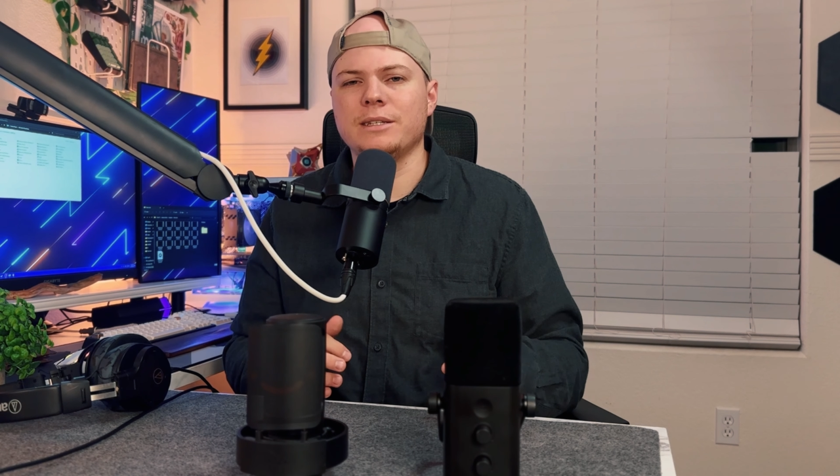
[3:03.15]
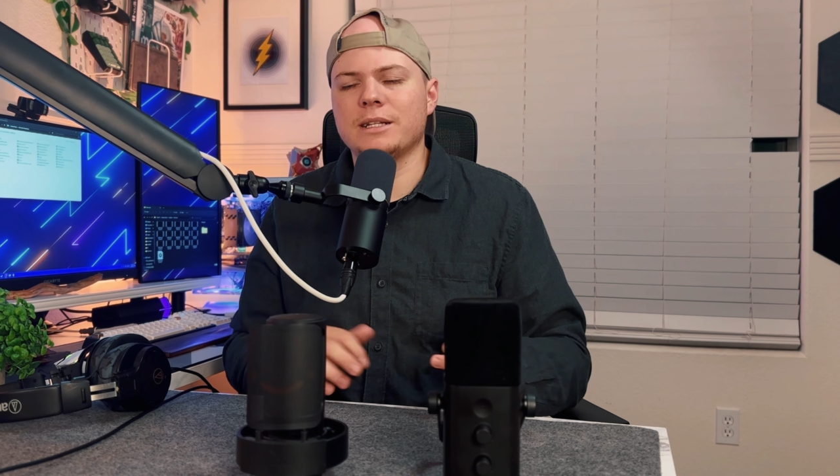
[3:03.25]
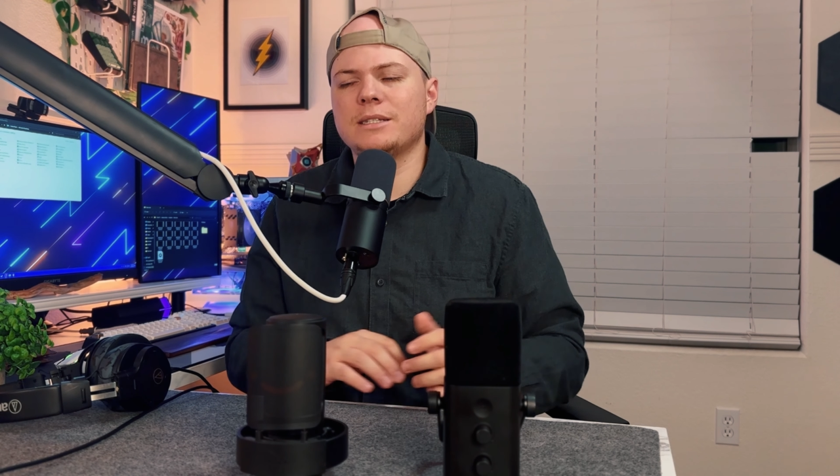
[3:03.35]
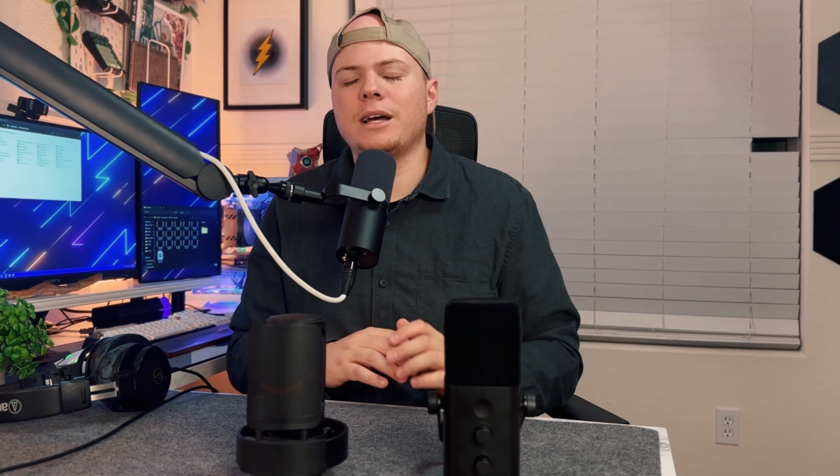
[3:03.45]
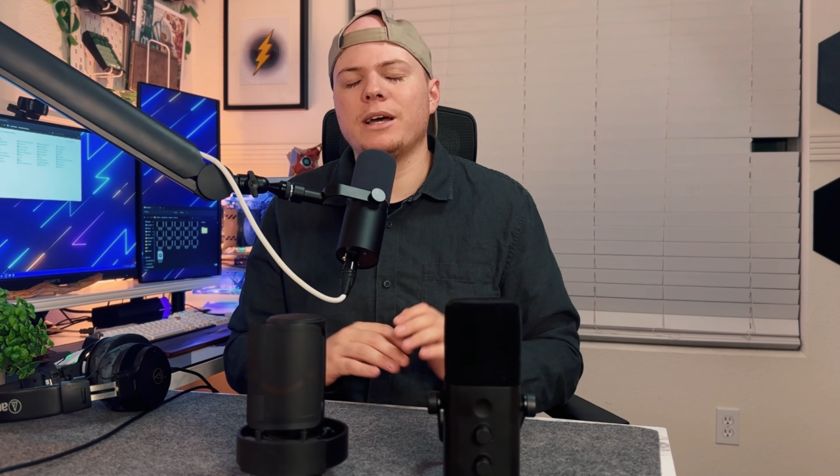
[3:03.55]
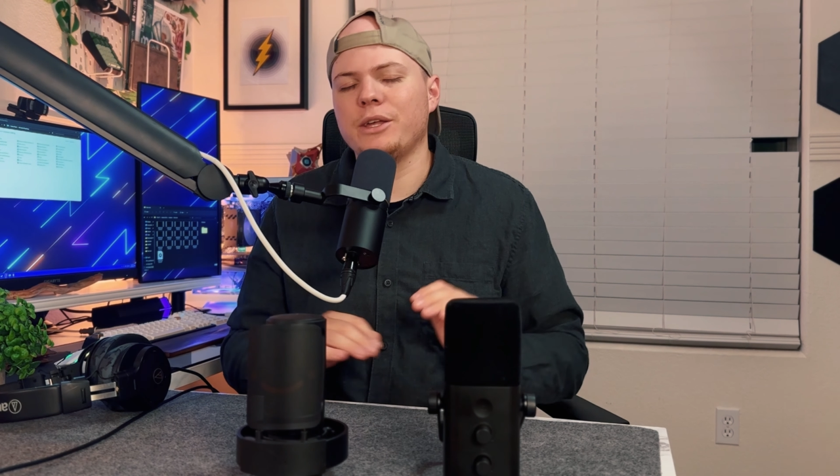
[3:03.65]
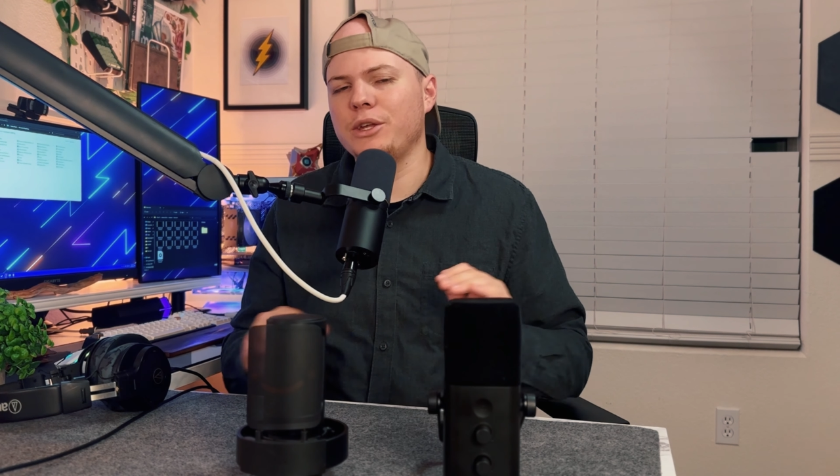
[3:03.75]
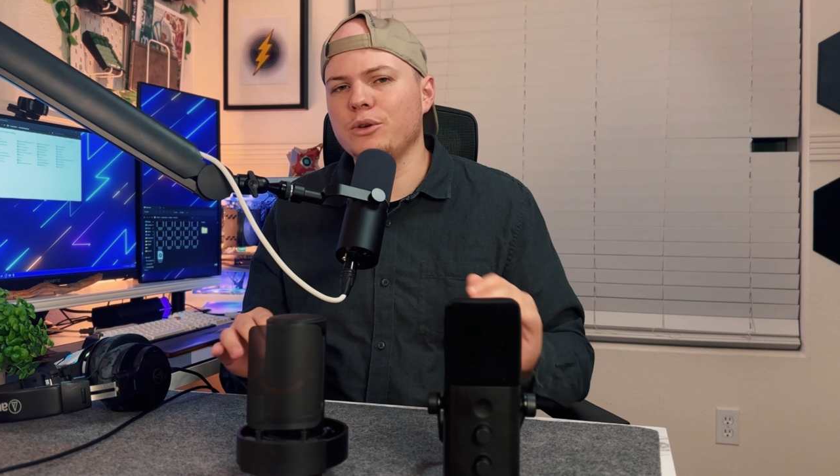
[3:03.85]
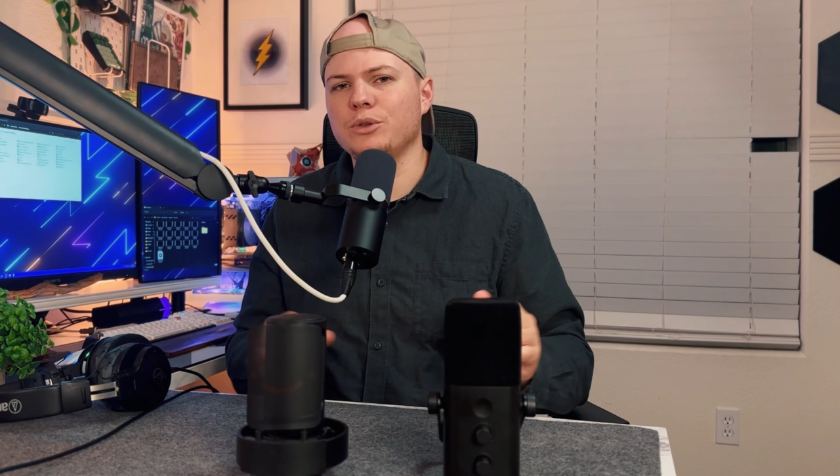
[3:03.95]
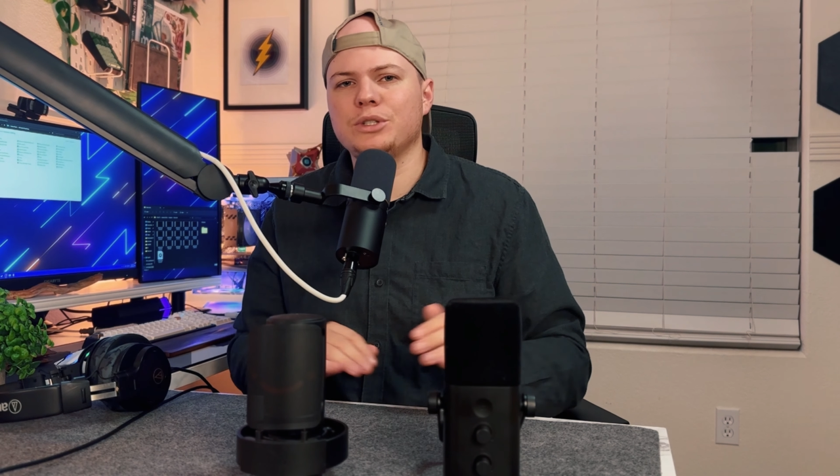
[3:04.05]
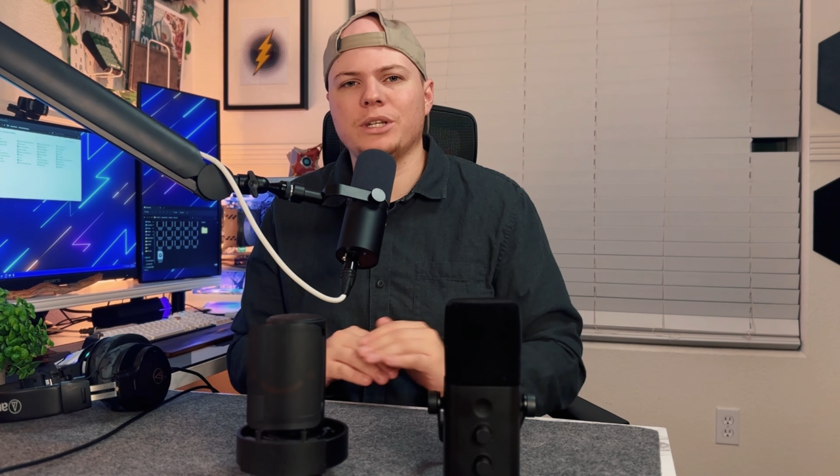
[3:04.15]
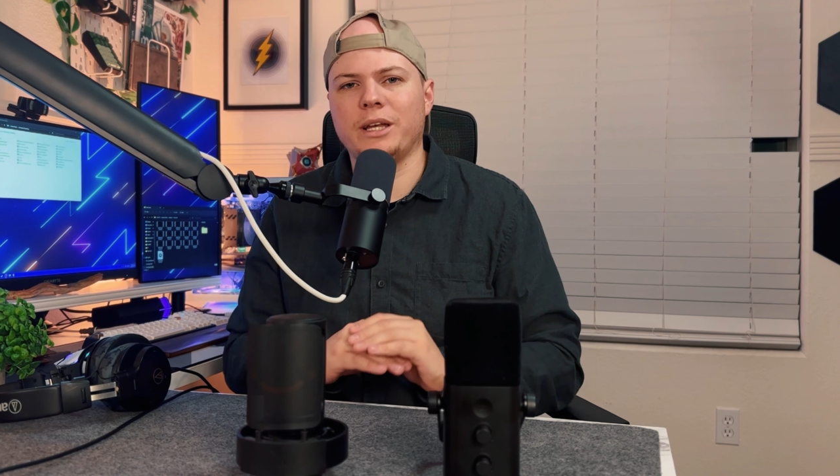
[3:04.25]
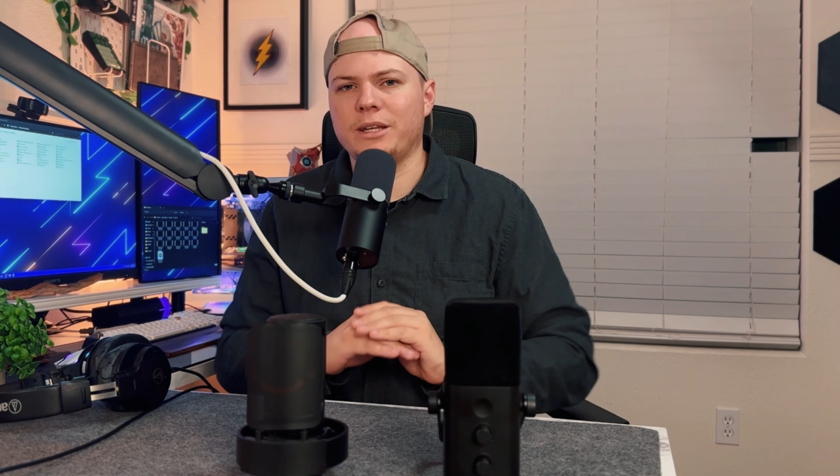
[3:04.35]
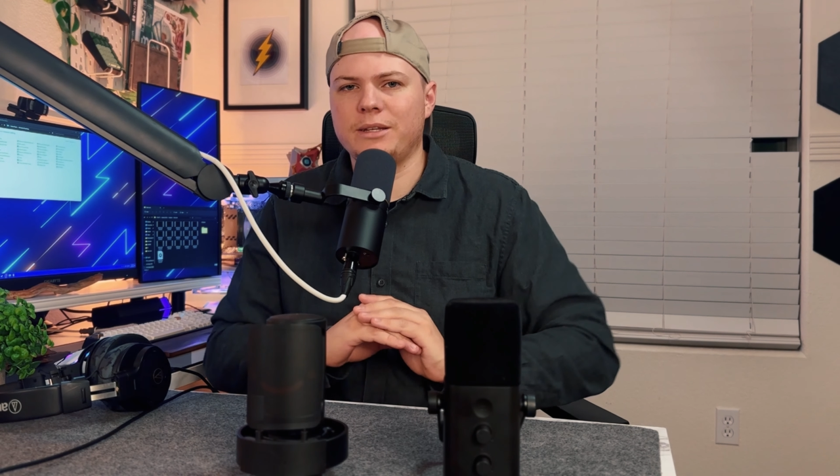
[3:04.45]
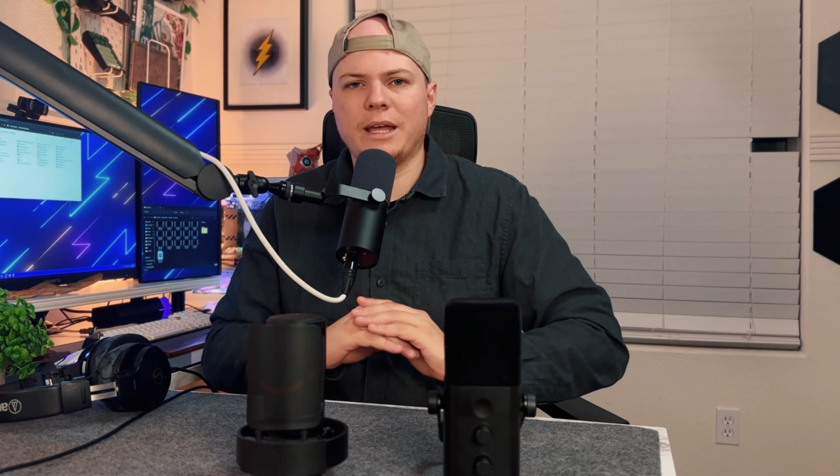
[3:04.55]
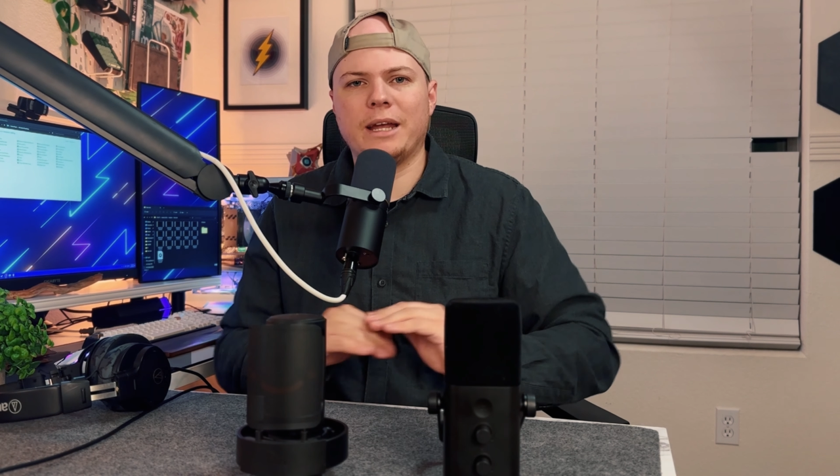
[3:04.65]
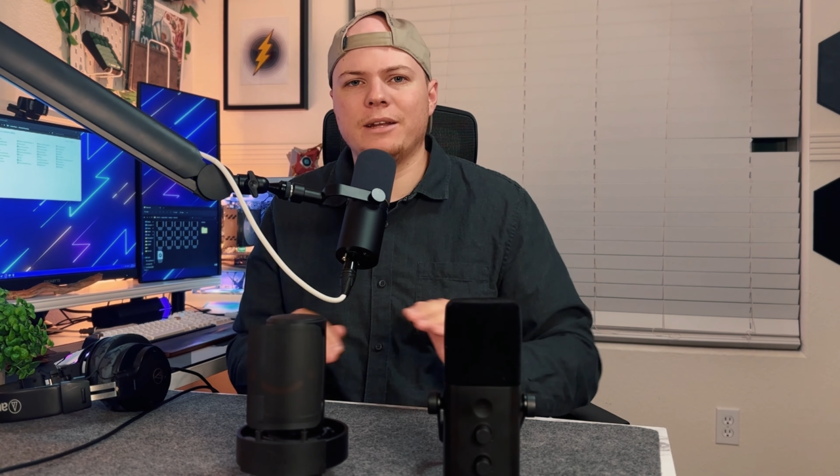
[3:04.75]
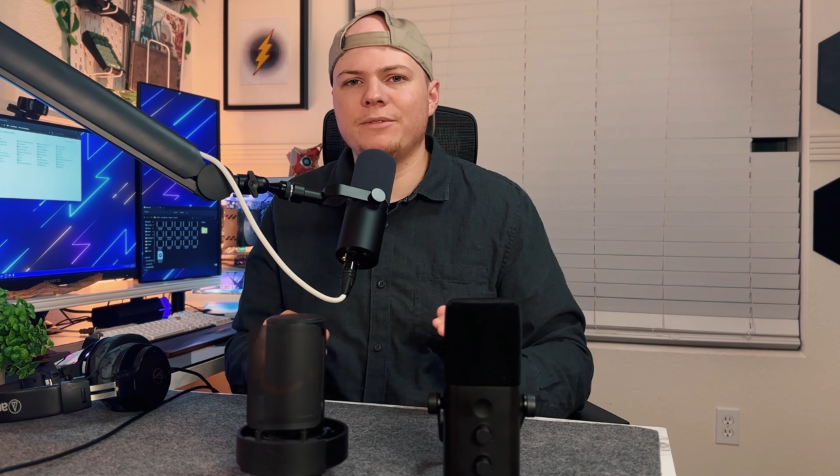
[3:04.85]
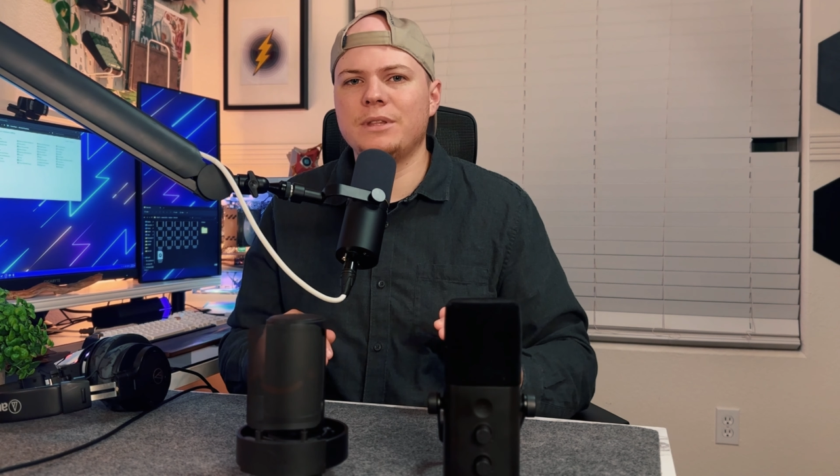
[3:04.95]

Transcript: That's not a huge negative